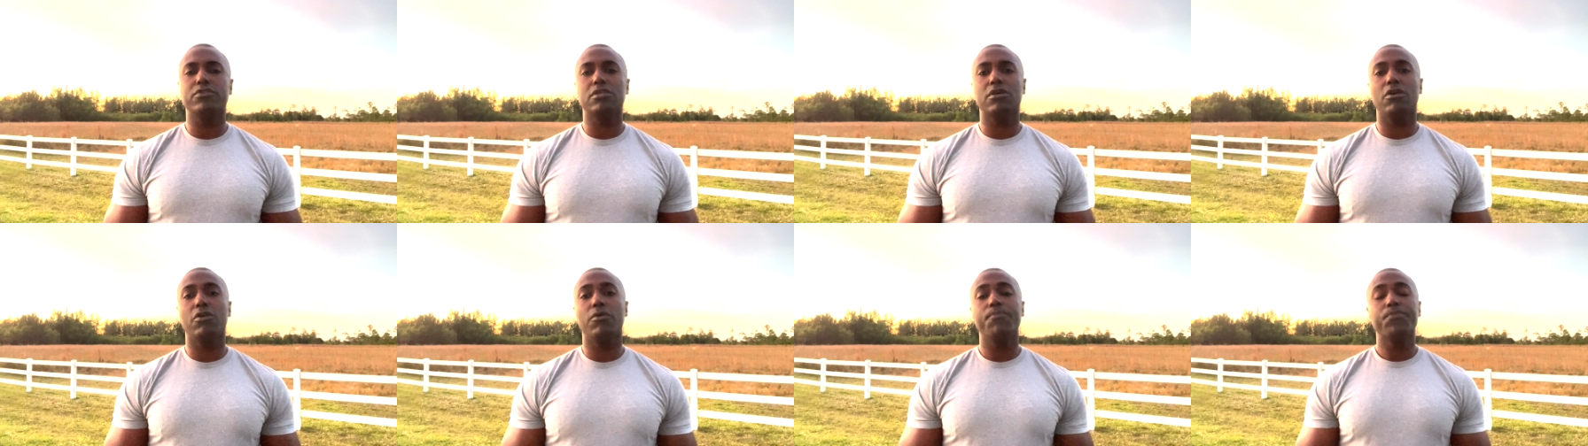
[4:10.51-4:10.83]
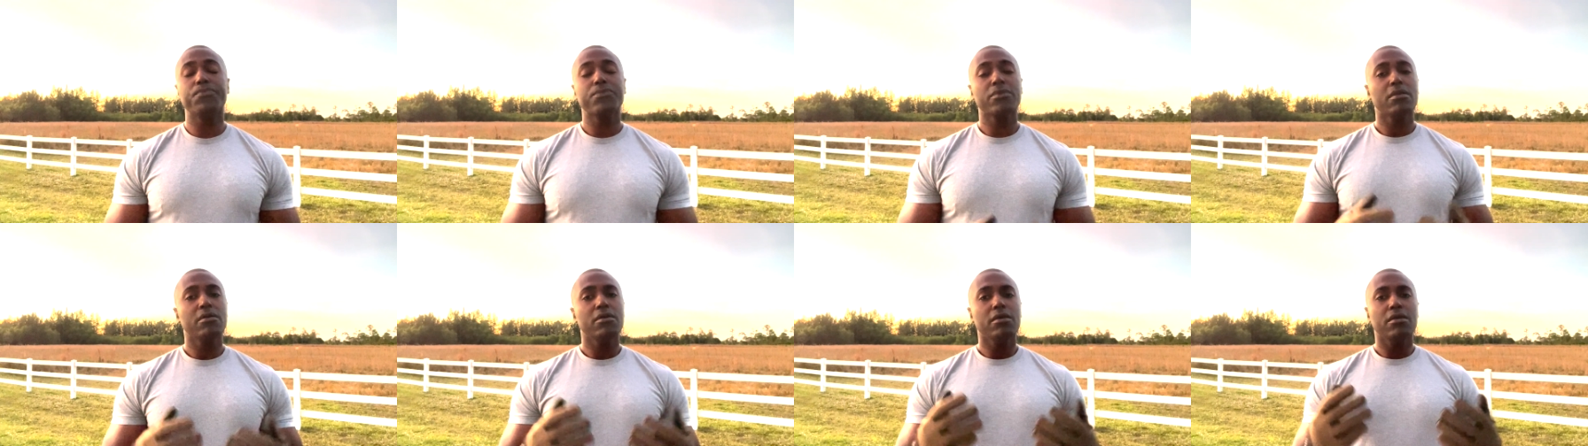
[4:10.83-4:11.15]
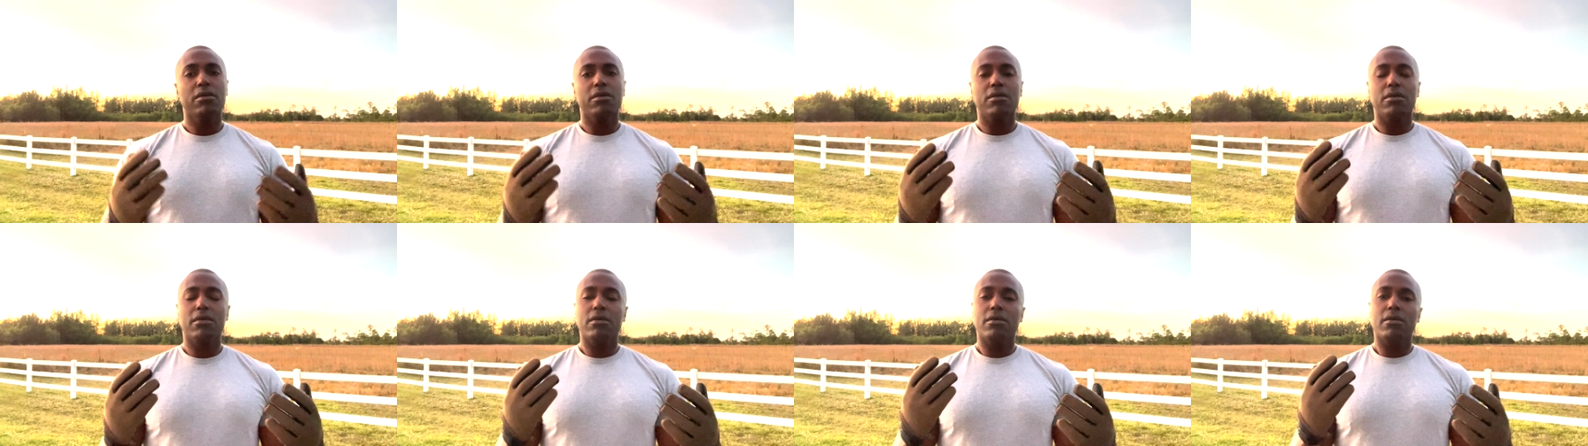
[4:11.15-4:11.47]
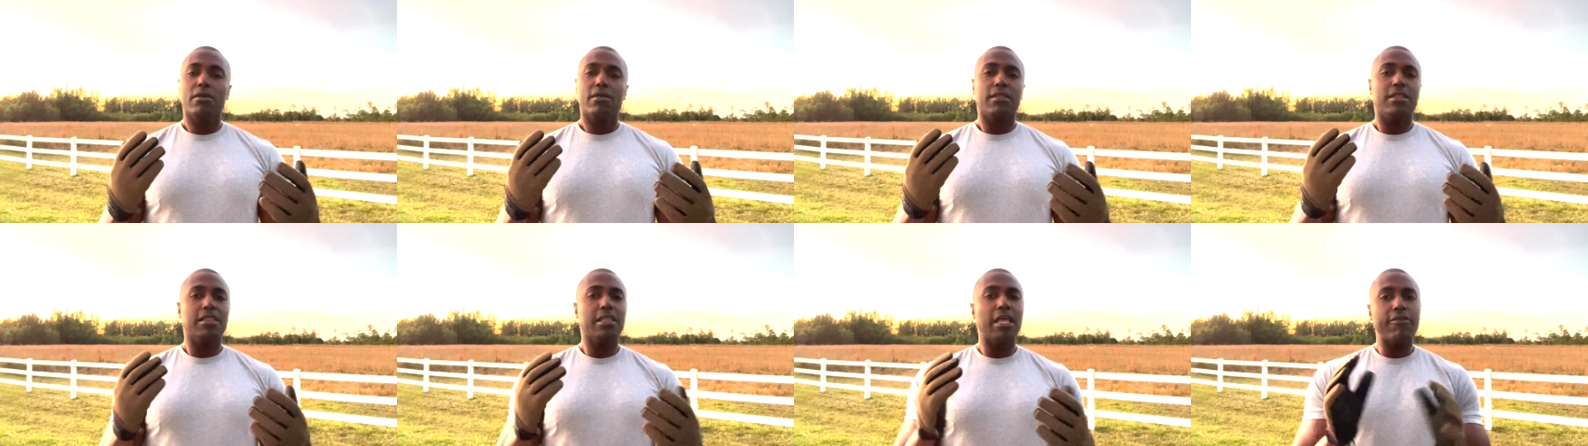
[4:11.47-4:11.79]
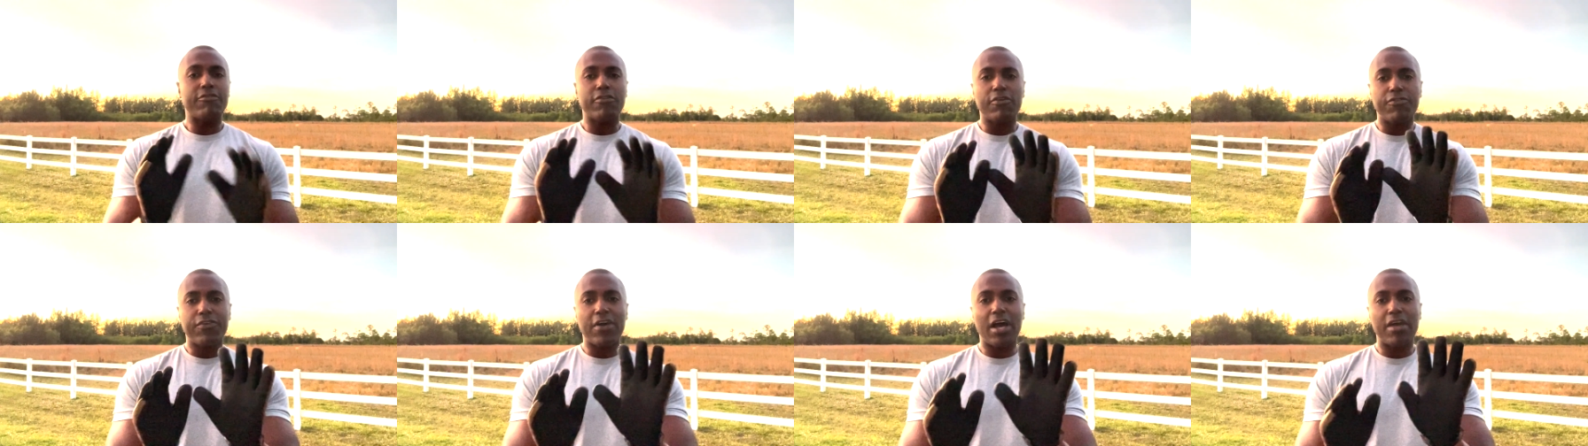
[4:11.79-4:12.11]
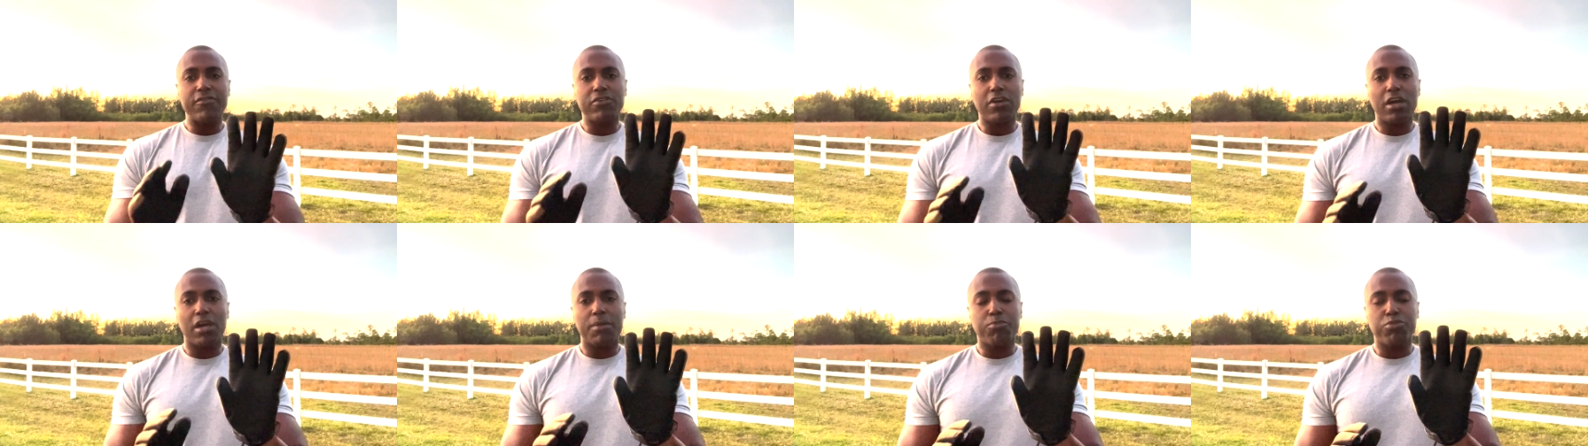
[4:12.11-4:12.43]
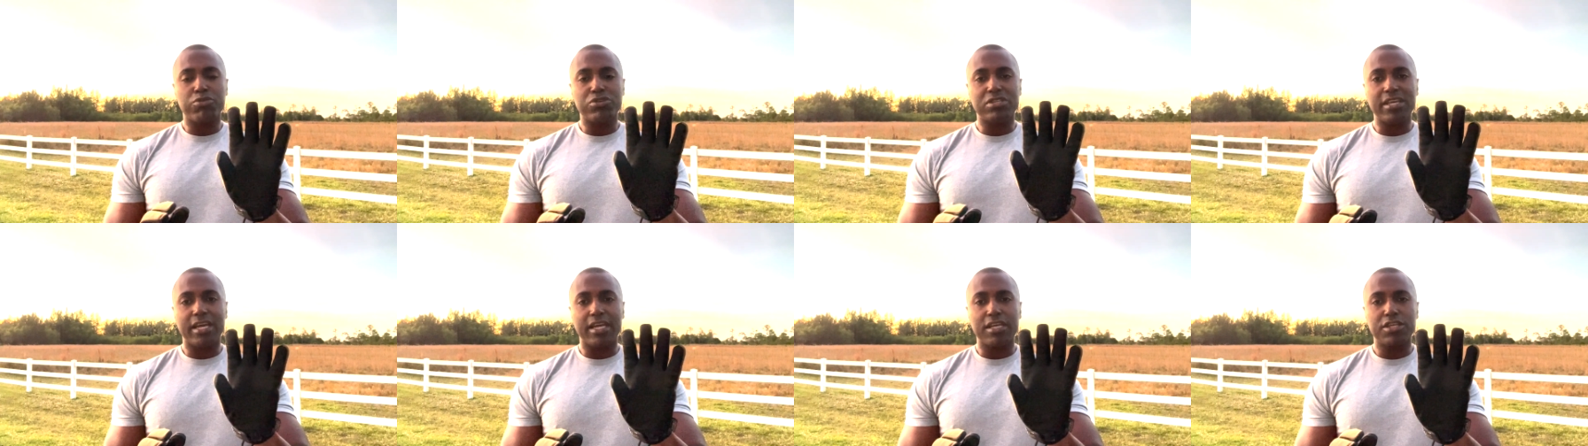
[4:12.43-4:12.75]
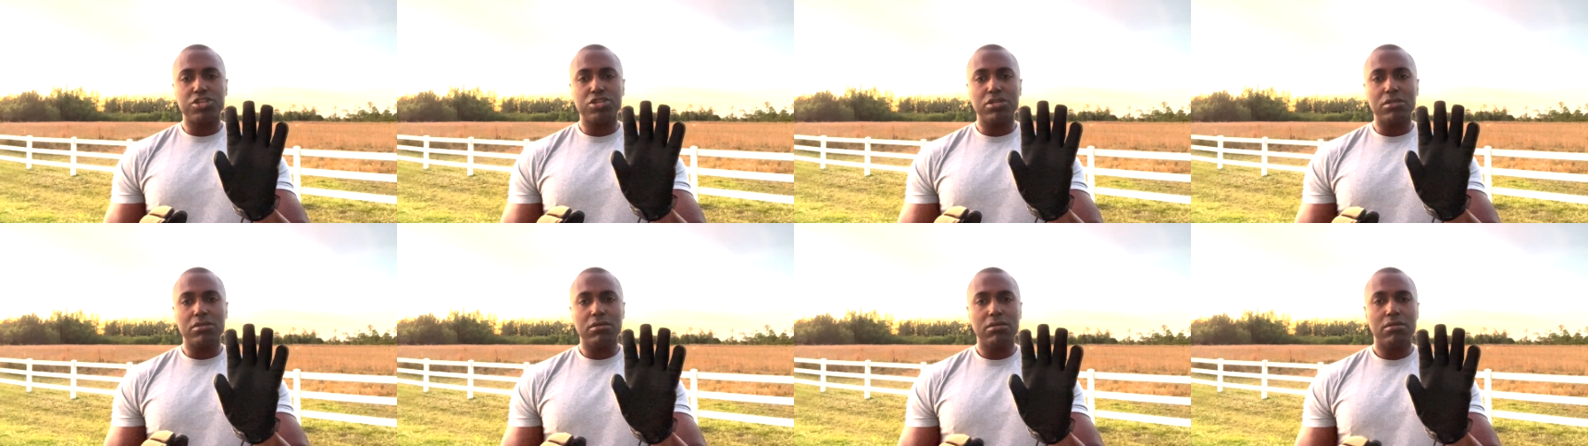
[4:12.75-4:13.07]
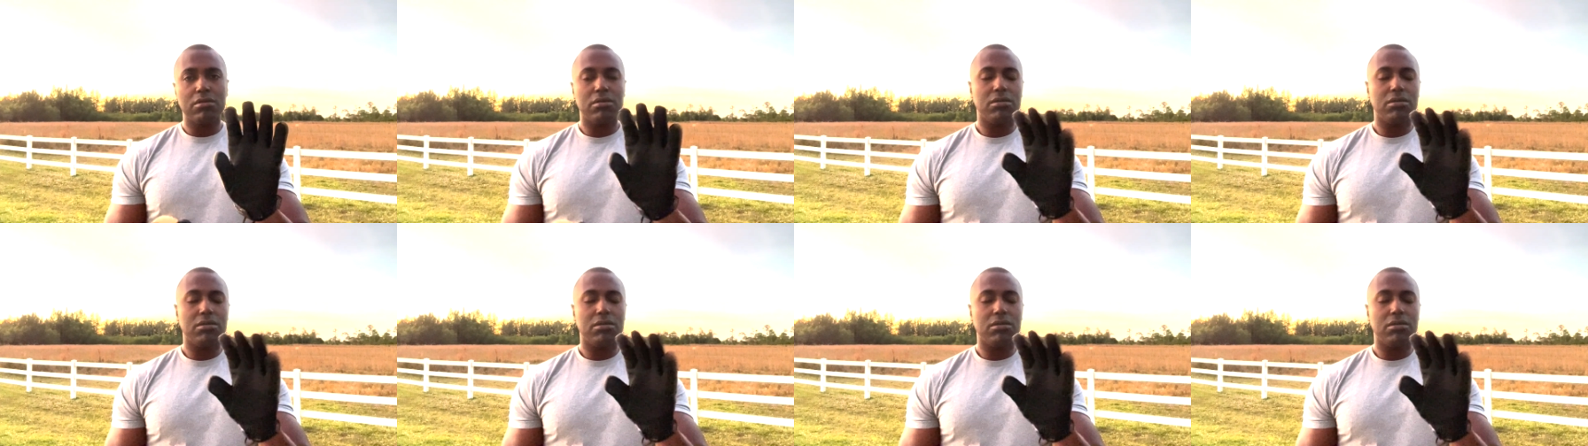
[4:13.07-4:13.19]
So level five cut protection,